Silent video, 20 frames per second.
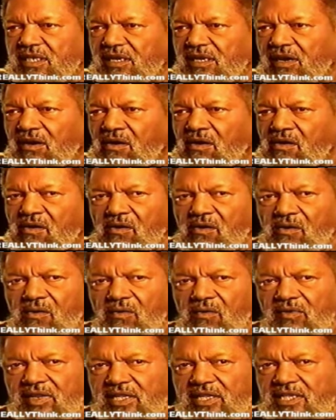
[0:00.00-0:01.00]

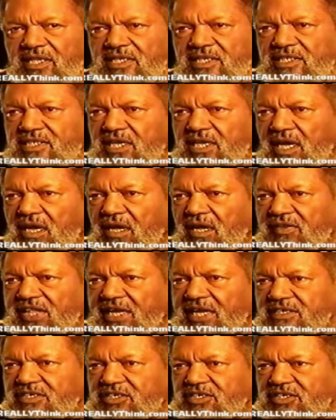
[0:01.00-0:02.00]
oh, is uh,
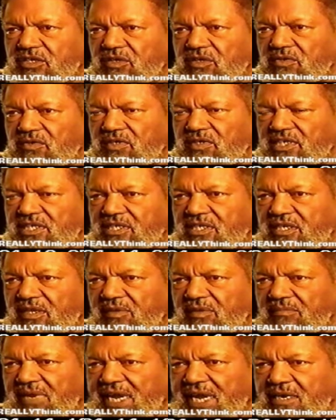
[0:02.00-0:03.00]
that school is
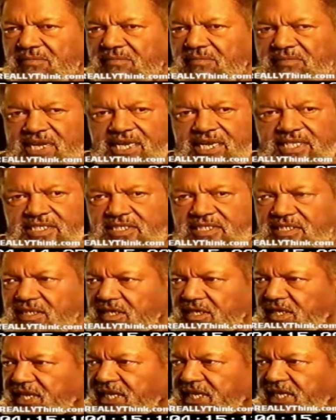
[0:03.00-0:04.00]
uh, Malcolm X,
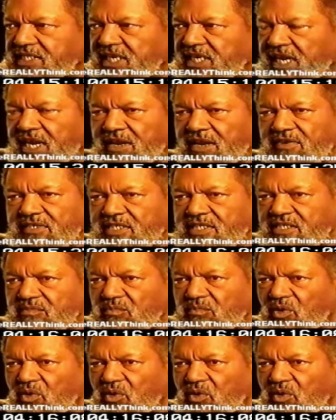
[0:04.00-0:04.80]
or that's the Harry T.